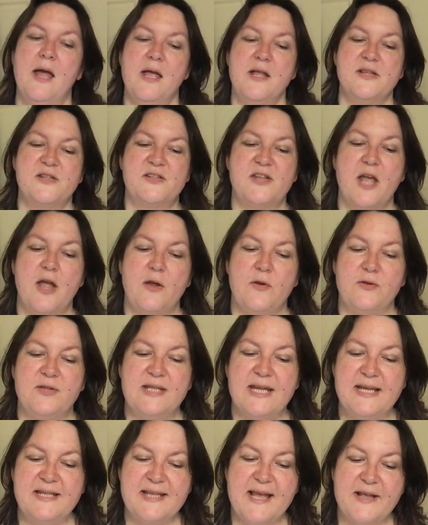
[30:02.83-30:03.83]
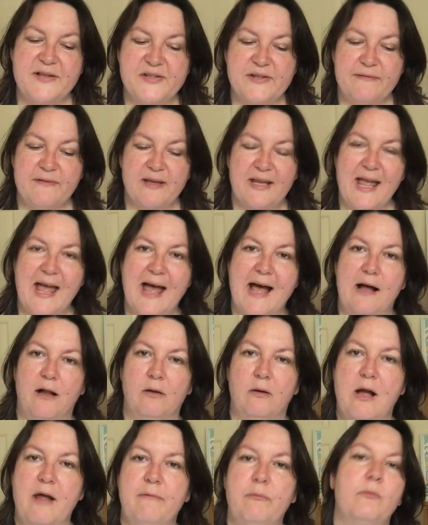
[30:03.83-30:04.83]
So, details of the
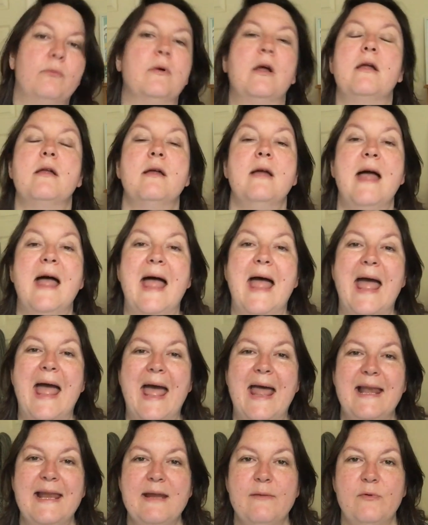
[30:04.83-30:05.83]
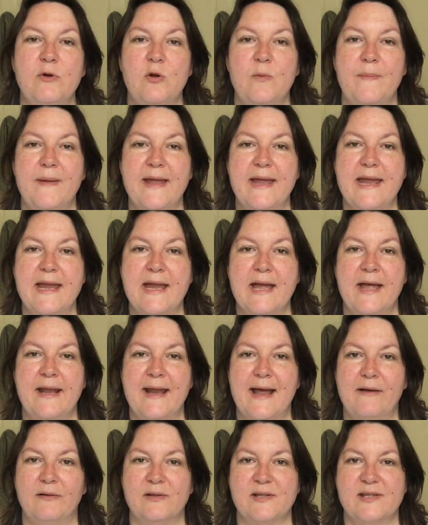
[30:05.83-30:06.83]
cowl. Ellie will be
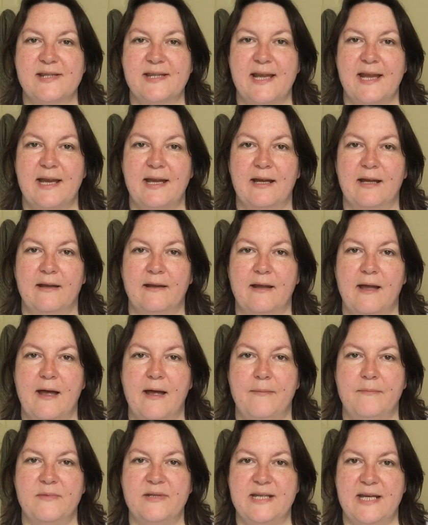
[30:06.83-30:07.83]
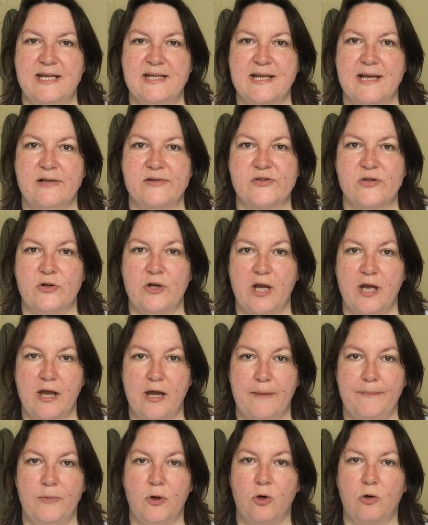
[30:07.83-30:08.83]
announcing details on
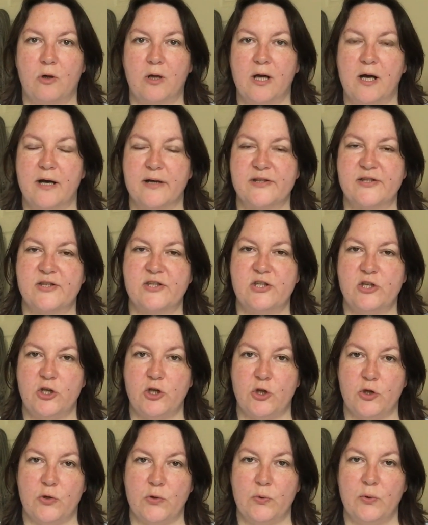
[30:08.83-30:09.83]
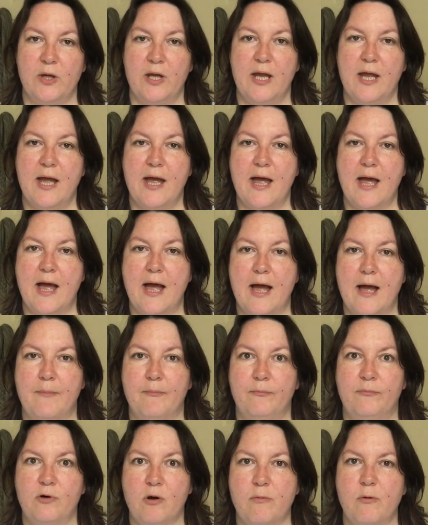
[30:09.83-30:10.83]
her podcast too.
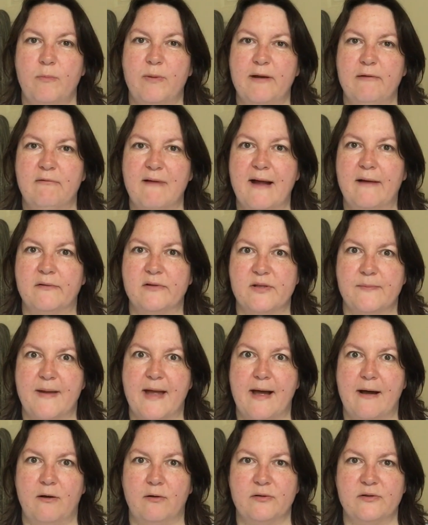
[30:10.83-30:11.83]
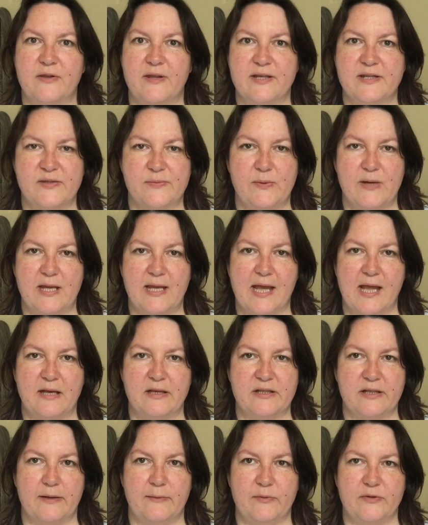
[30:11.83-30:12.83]
probably round about this
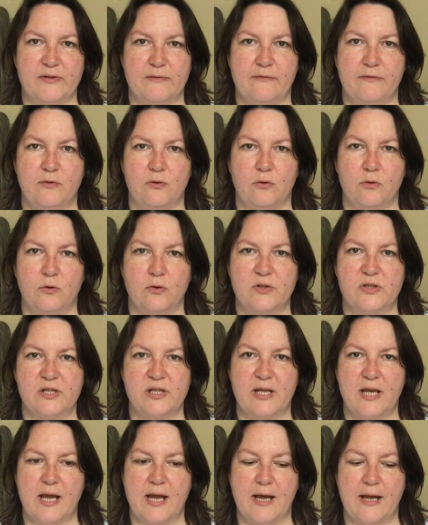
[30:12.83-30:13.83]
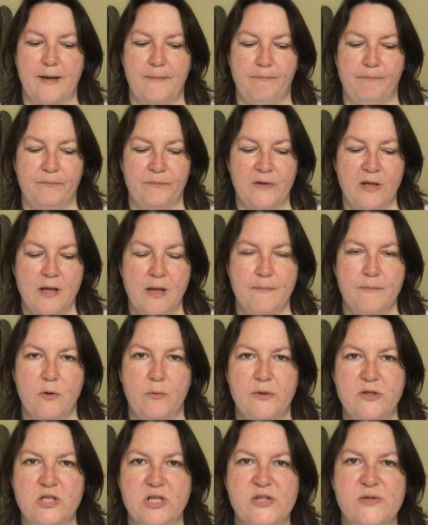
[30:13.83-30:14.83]
weekend, I would have thought.
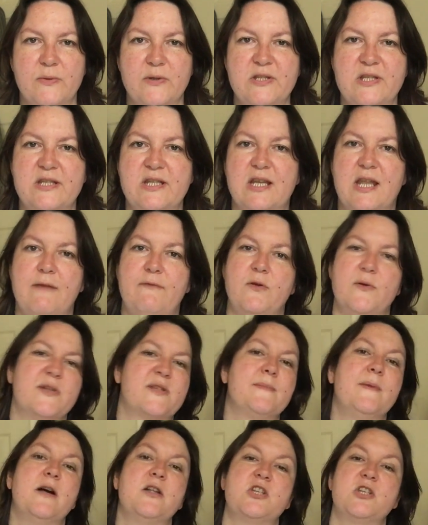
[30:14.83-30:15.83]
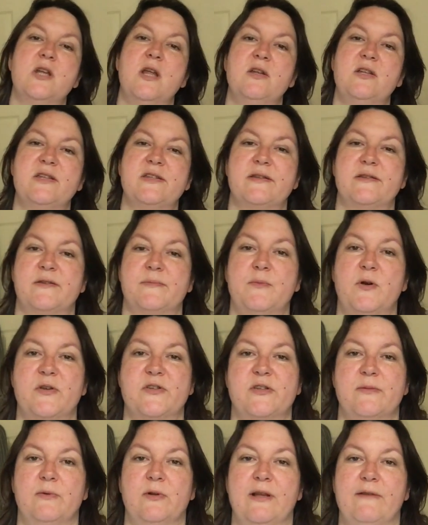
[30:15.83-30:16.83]
But we just wanted to give you as much notice as
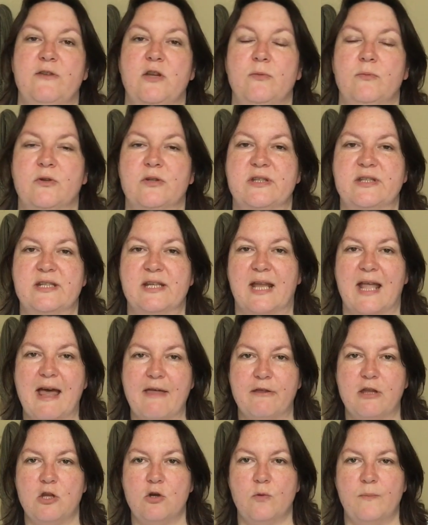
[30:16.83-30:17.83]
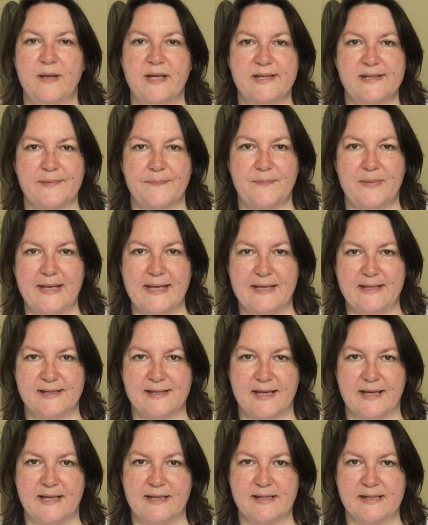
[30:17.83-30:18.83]
possible if you wanted to gather your bits and
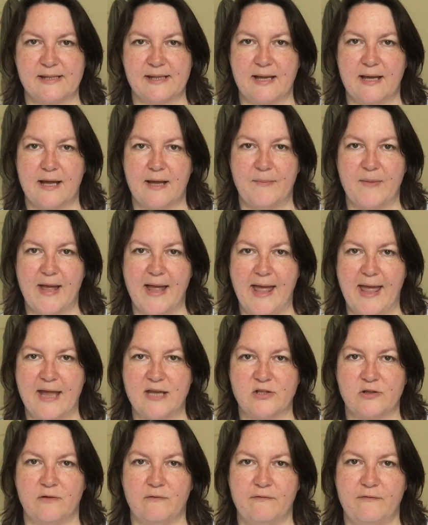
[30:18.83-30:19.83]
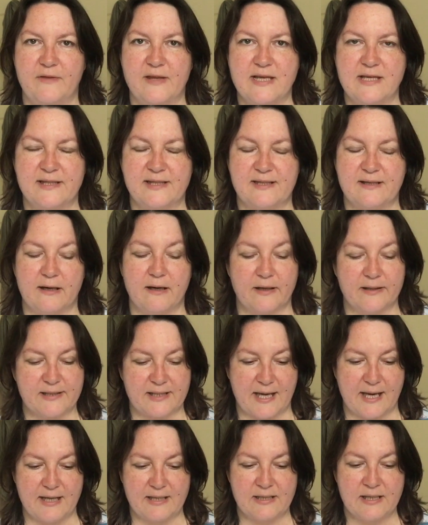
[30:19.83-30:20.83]
pieces ahead of the start
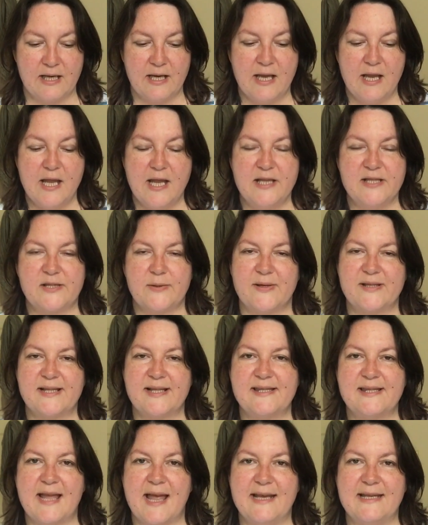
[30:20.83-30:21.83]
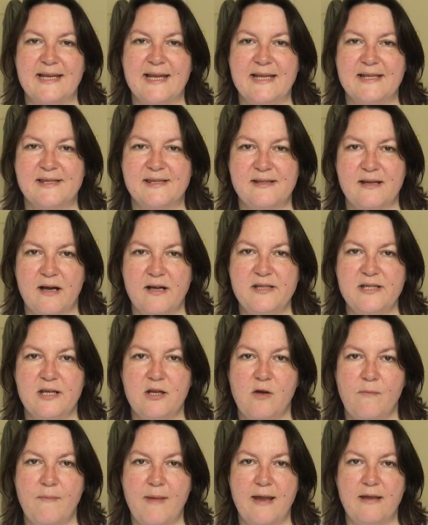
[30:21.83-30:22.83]
date. So as I said, it's
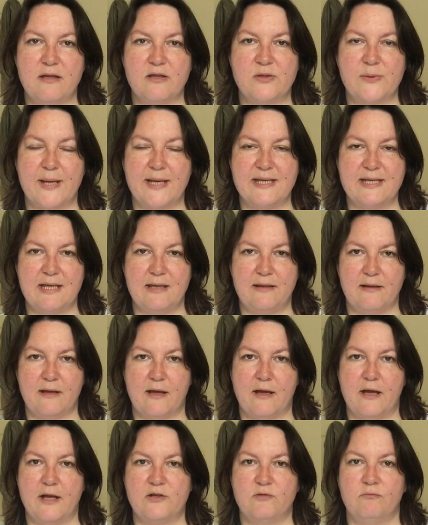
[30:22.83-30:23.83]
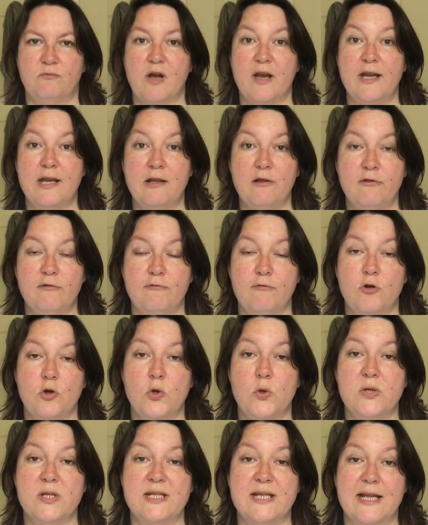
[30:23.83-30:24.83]
starting on May the 23rd, running
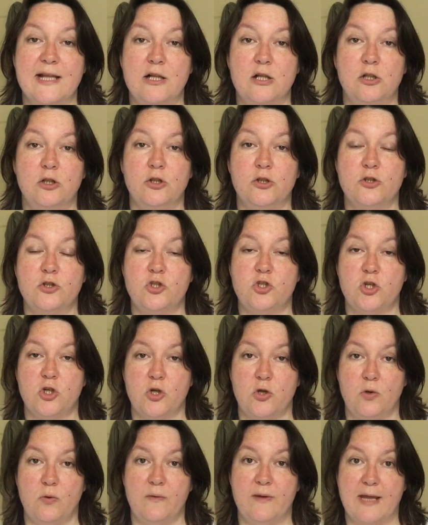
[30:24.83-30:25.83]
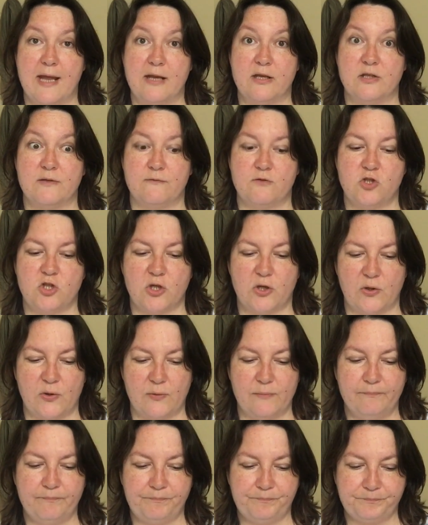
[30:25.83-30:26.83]
through till June, the end of June.